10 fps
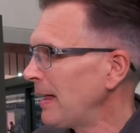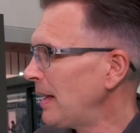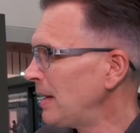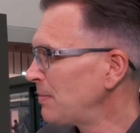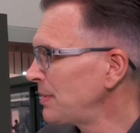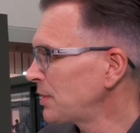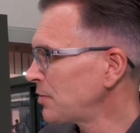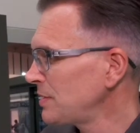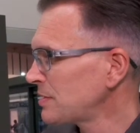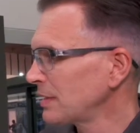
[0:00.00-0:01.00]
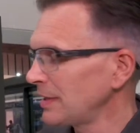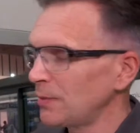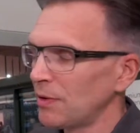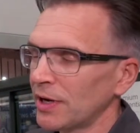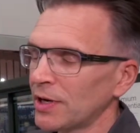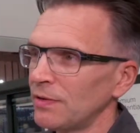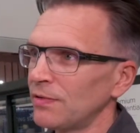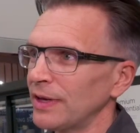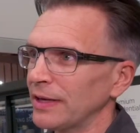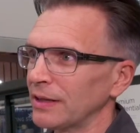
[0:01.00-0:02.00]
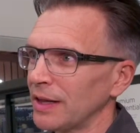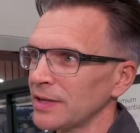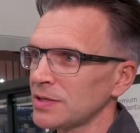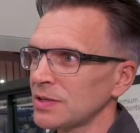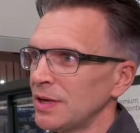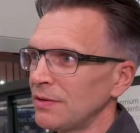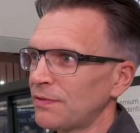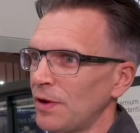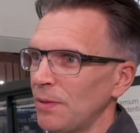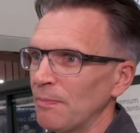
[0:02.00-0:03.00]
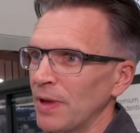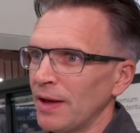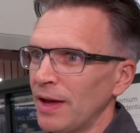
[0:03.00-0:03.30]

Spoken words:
But increasingly we're recovering glass from